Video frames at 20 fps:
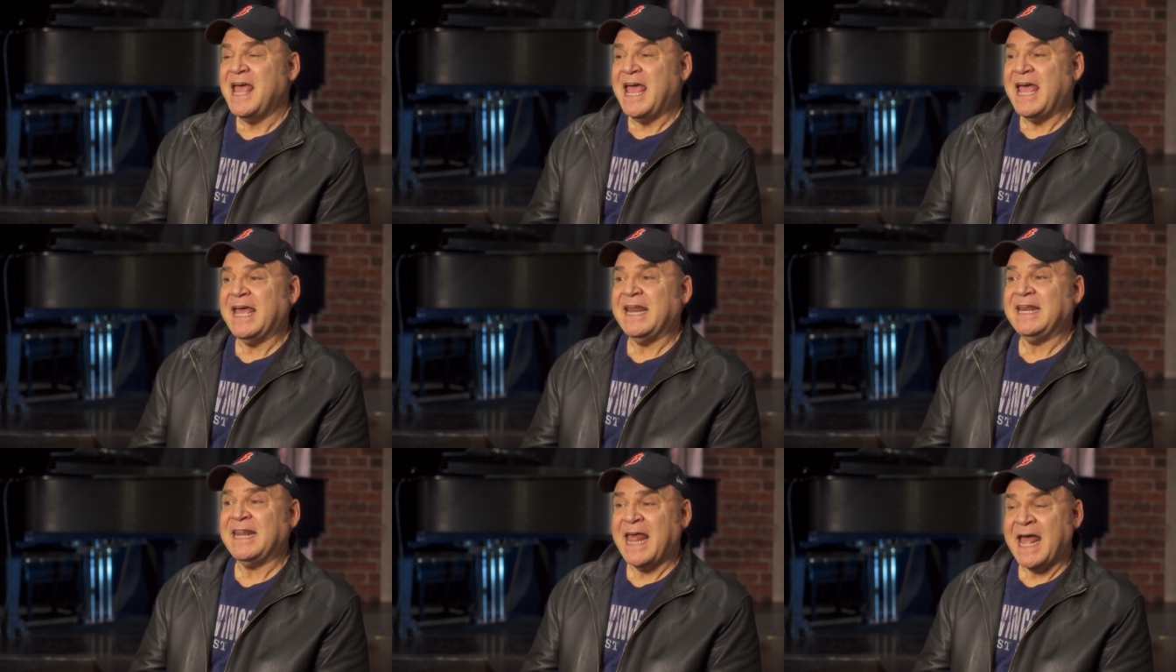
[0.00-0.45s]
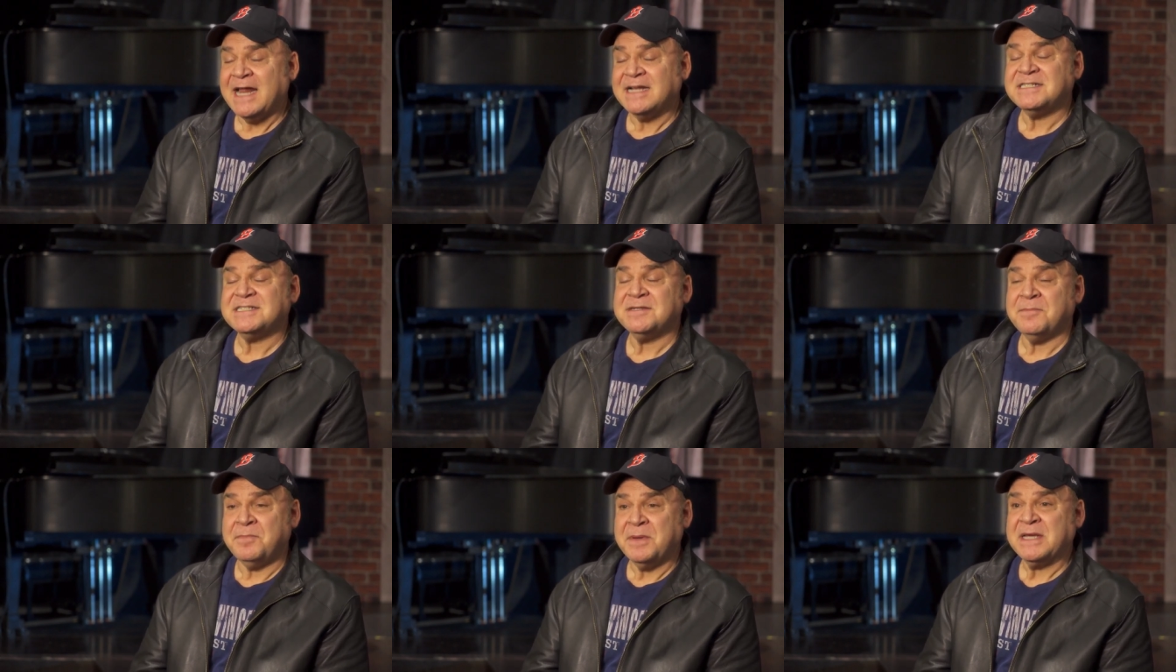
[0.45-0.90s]
And
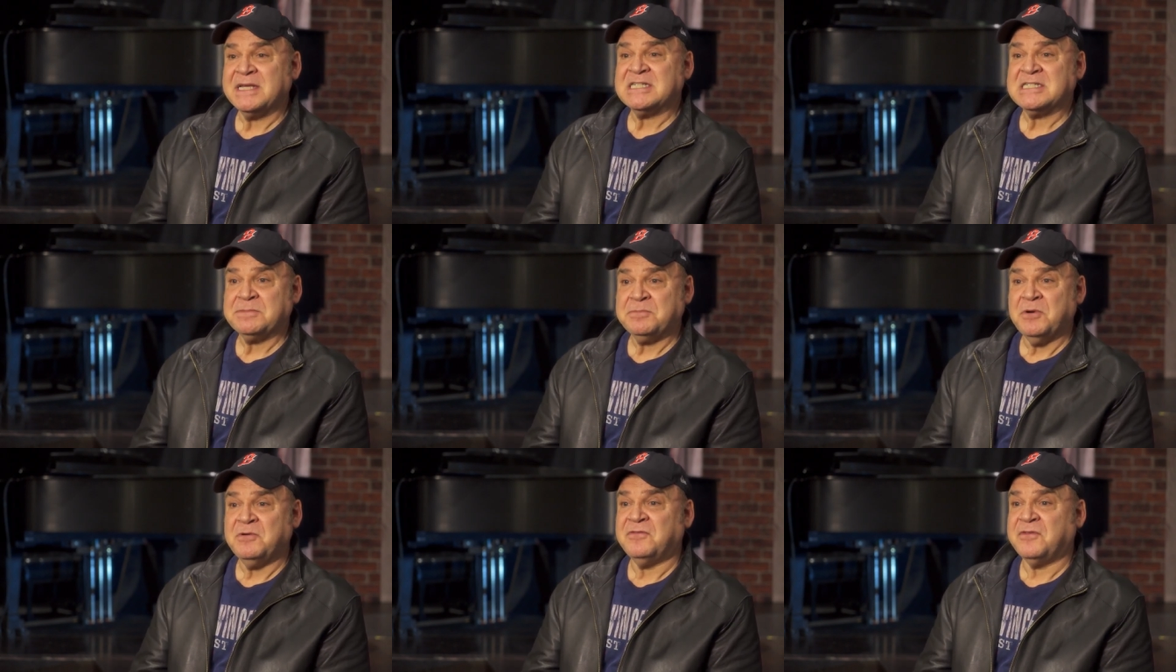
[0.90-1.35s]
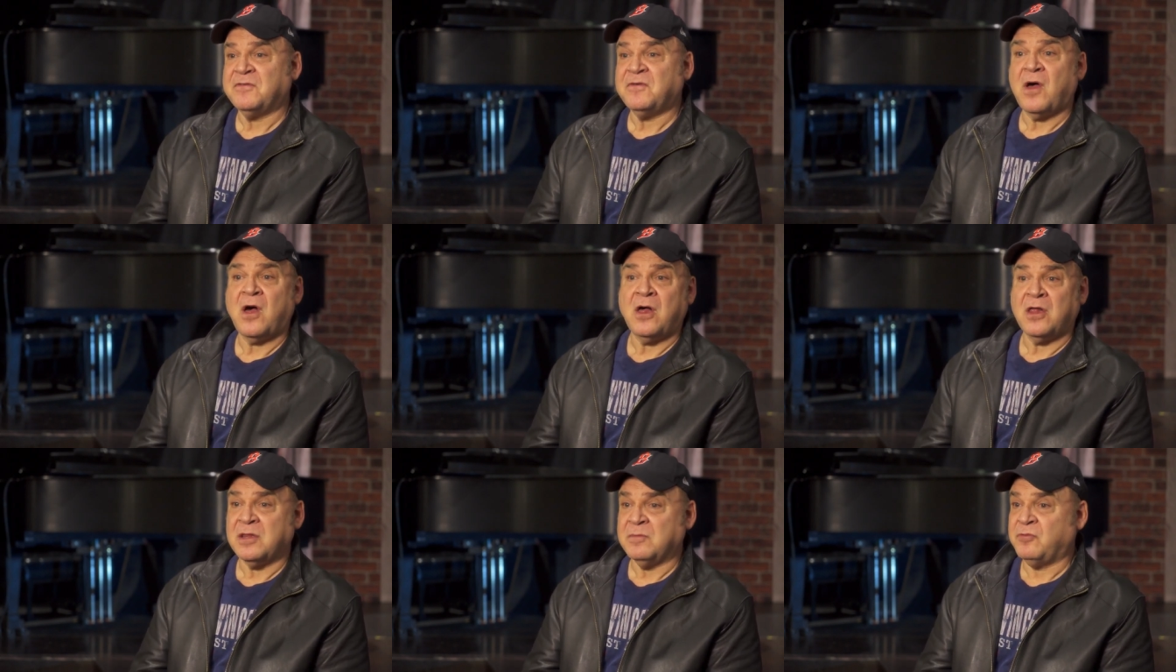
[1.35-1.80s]
that's a big spoof of
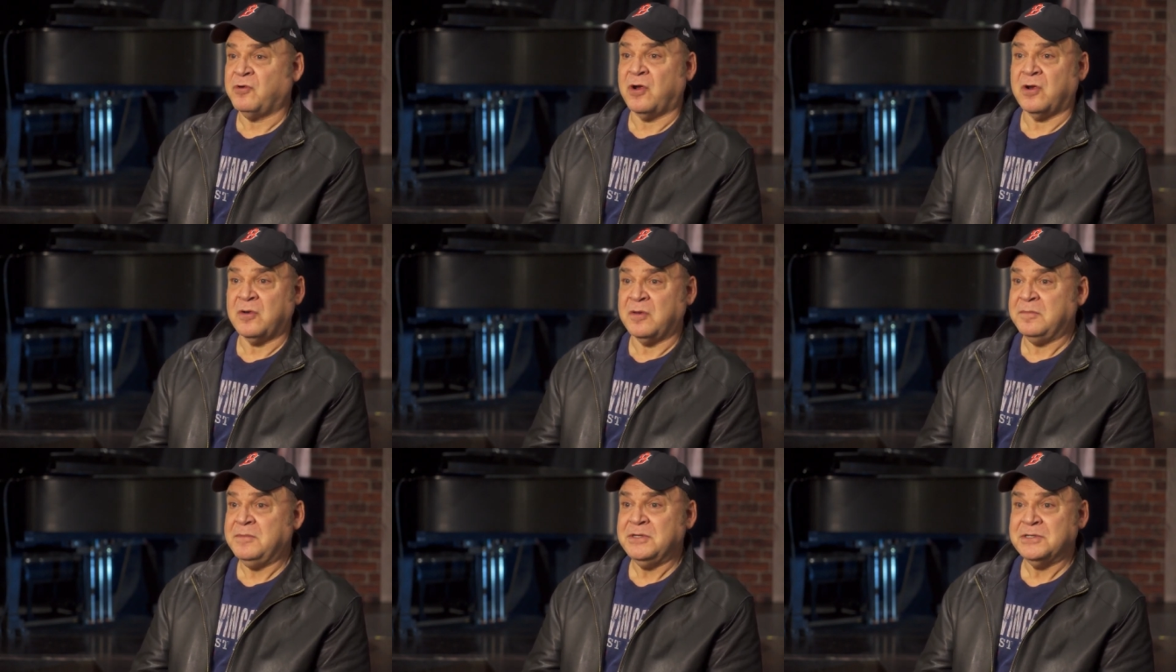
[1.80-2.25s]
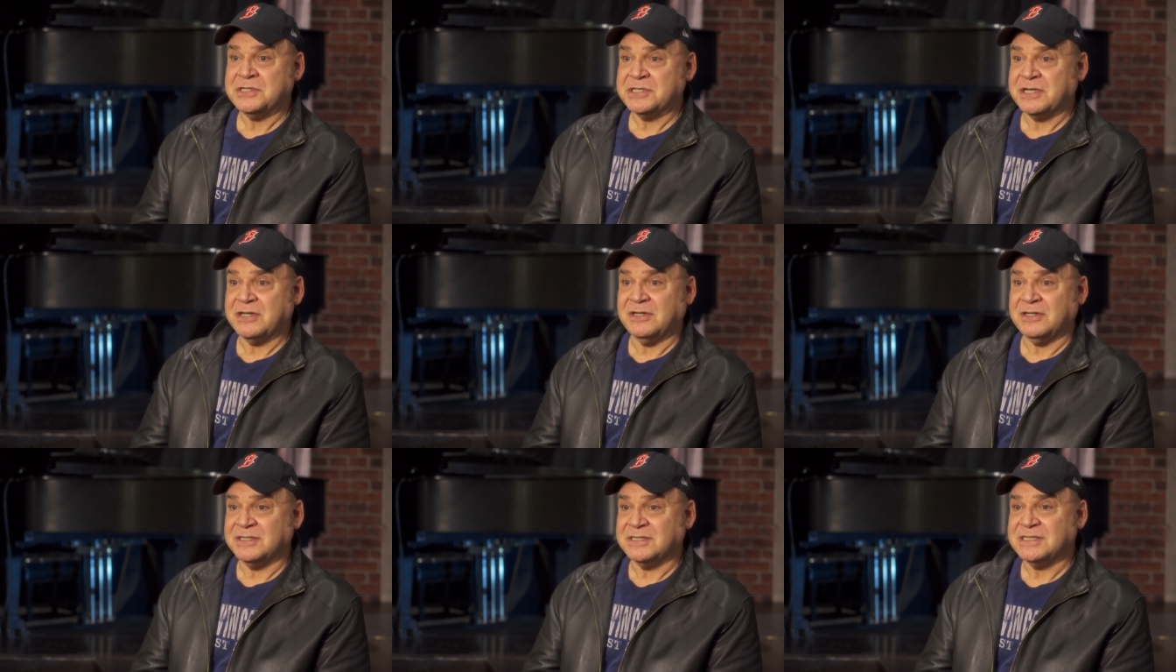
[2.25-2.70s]
all the Broadway
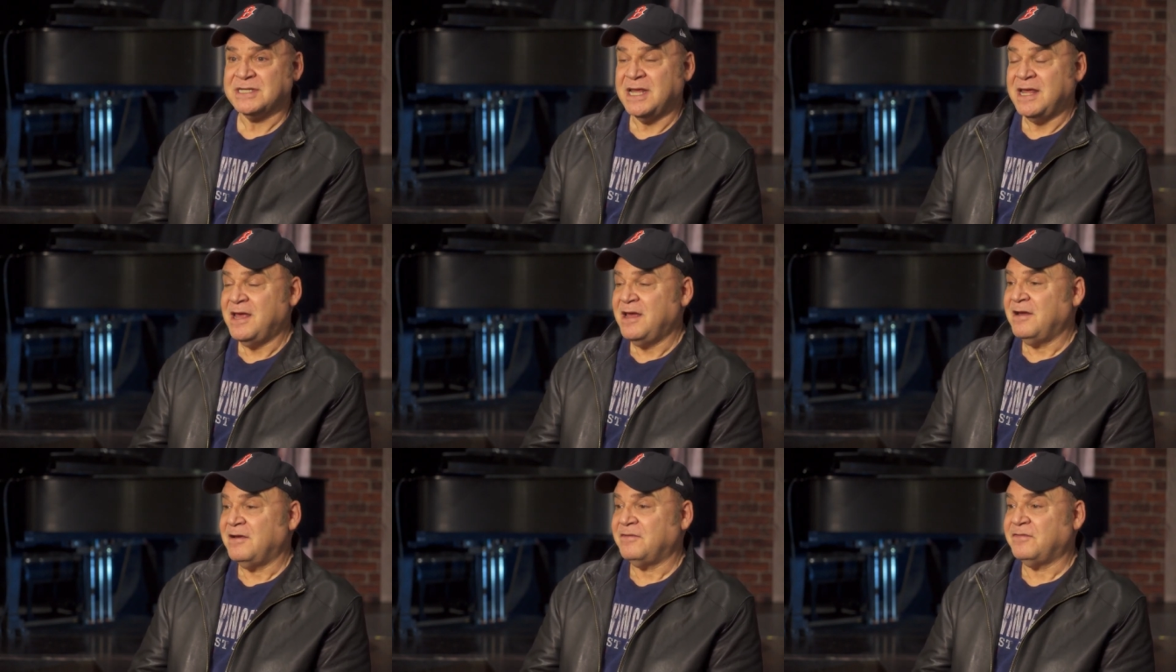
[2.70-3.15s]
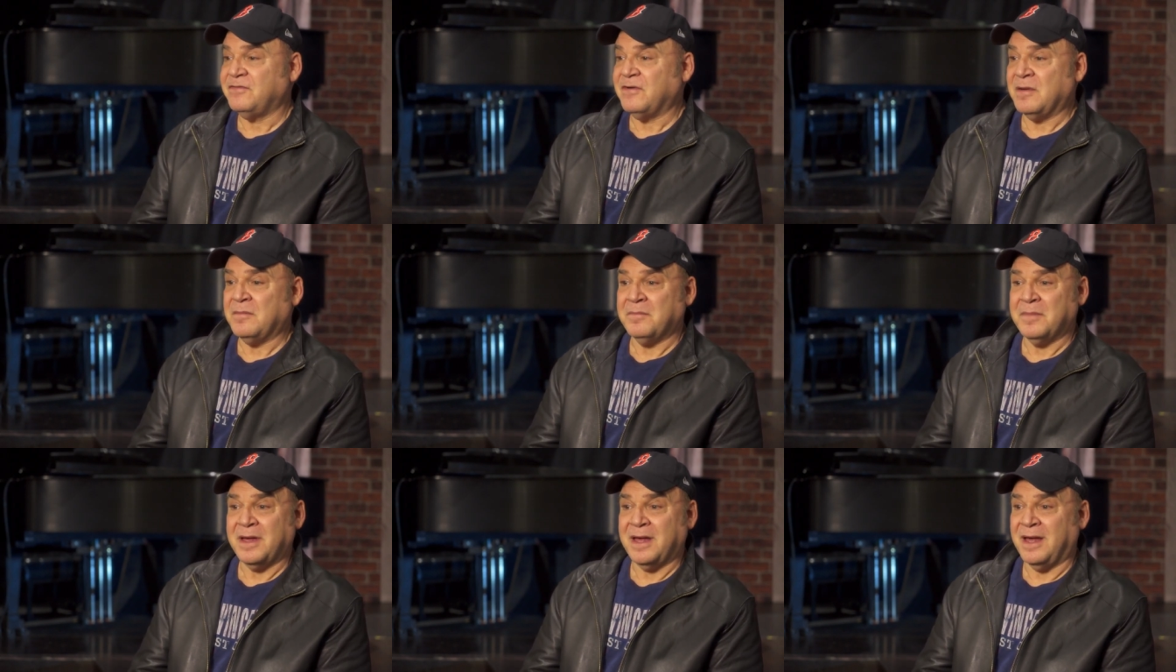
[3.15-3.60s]
musicals,
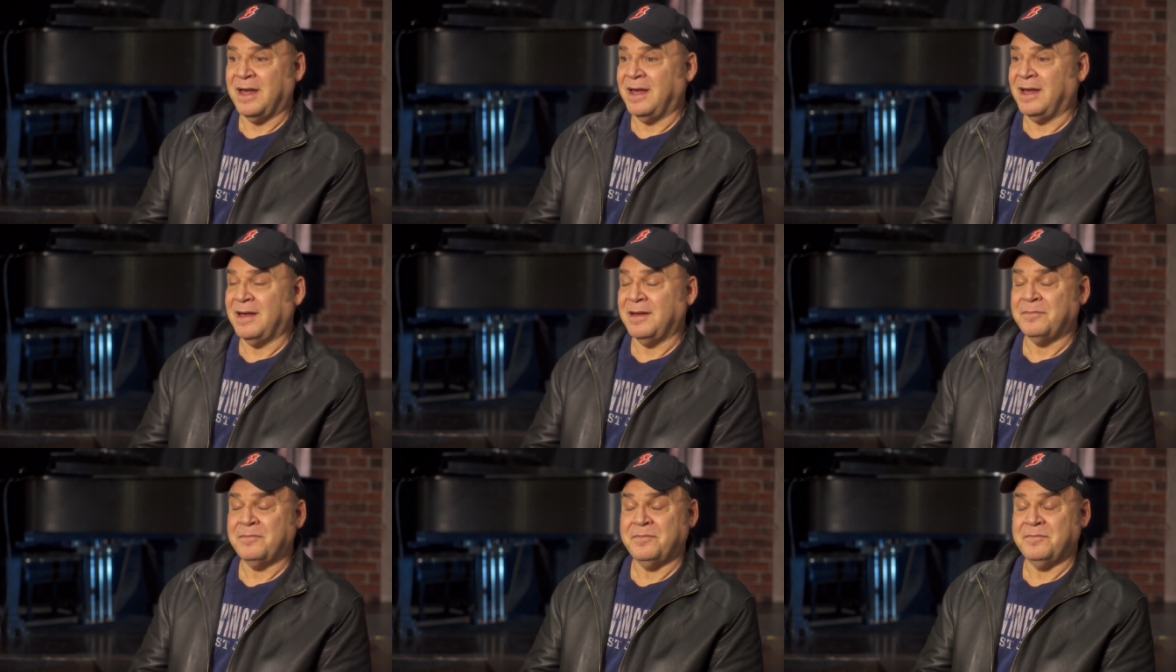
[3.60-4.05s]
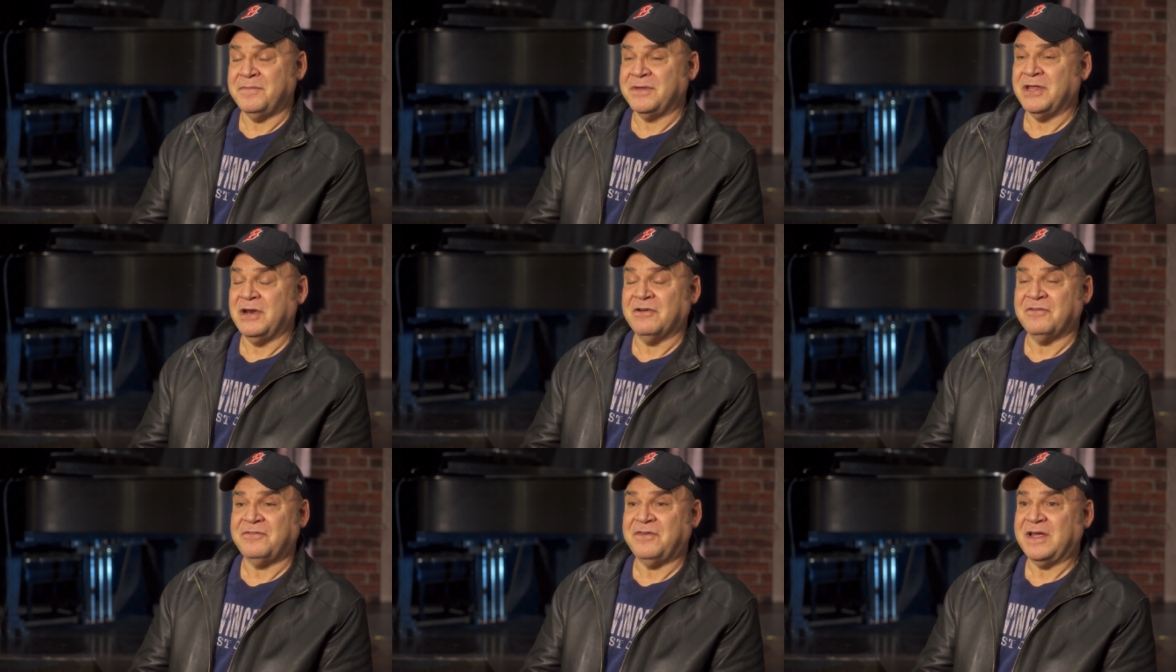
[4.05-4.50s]
from uh,
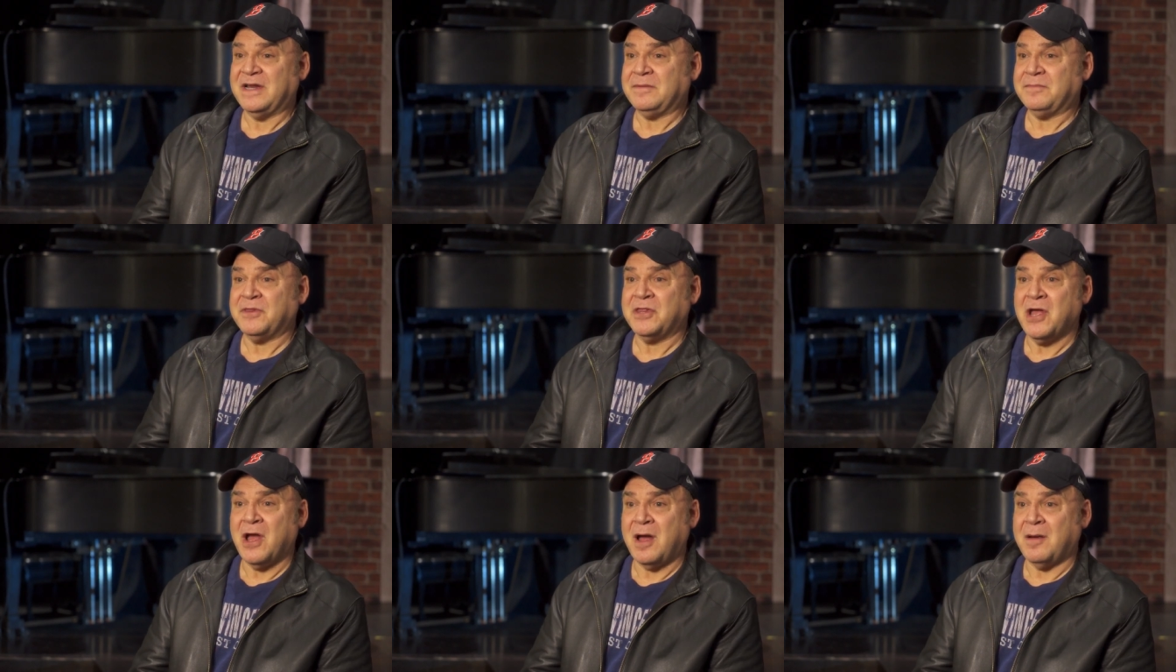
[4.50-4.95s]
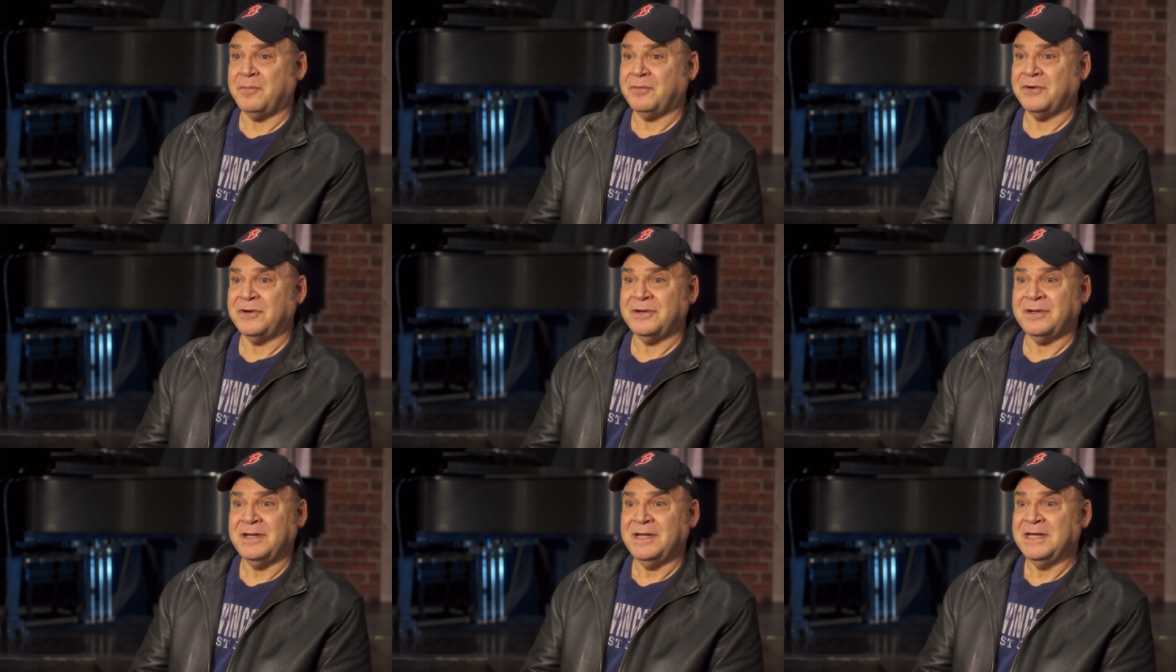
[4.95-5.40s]
you know Phantom of the
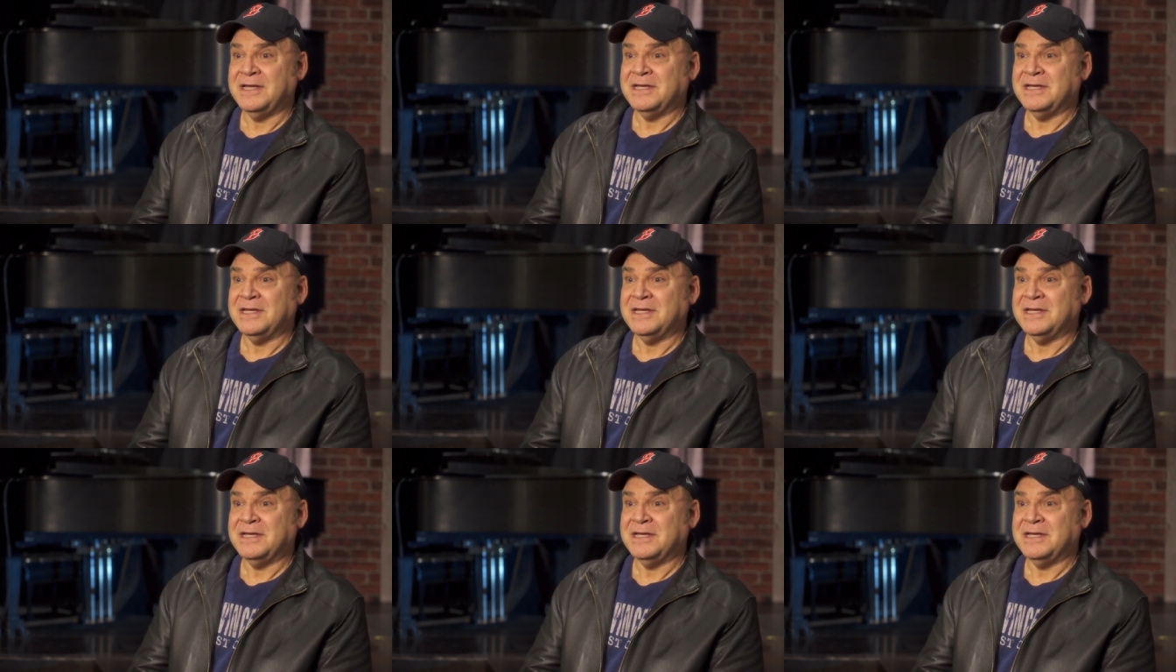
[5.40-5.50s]
Opera